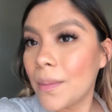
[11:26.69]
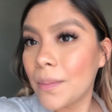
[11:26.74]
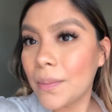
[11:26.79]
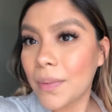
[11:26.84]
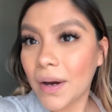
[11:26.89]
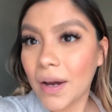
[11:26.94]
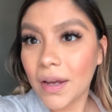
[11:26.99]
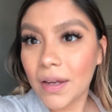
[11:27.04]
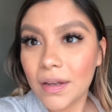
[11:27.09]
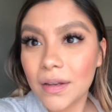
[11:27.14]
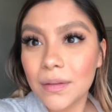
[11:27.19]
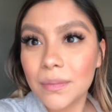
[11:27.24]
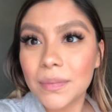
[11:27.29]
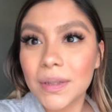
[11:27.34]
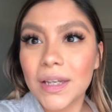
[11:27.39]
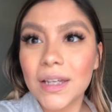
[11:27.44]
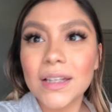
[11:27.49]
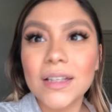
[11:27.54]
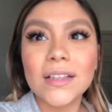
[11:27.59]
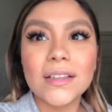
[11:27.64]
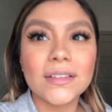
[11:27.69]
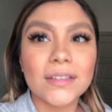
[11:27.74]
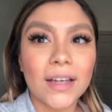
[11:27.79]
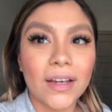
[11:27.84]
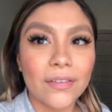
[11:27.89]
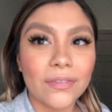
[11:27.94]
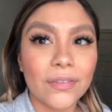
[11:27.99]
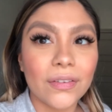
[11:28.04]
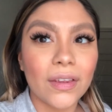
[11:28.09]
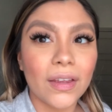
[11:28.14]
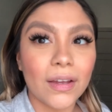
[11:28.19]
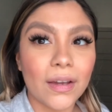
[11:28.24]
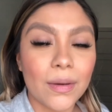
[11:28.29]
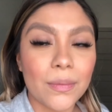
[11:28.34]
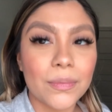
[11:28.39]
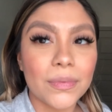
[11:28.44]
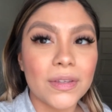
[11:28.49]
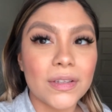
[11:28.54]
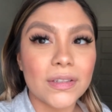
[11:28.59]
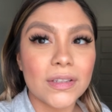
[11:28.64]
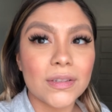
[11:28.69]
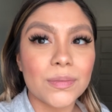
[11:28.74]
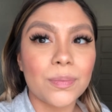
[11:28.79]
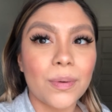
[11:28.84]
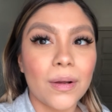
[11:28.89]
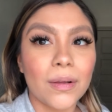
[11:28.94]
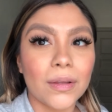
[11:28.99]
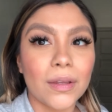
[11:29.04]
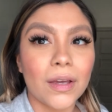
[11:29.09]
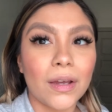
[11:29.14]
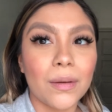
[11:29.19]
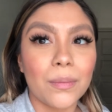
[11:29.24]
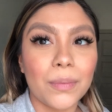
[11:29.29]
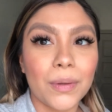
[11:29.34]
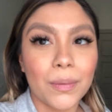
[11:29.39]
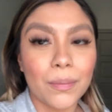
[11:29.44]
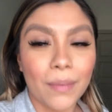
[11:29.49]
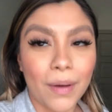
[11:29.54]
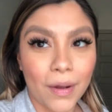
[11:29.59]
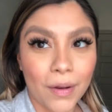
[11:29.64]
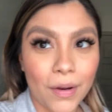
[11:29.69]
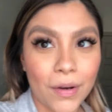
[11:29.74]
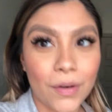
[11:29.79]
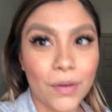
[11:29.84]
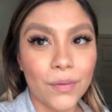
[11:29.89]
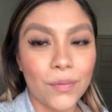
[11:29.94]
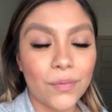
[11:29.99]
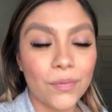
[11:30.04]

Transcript: buying, because I feel like this is probably gonna be my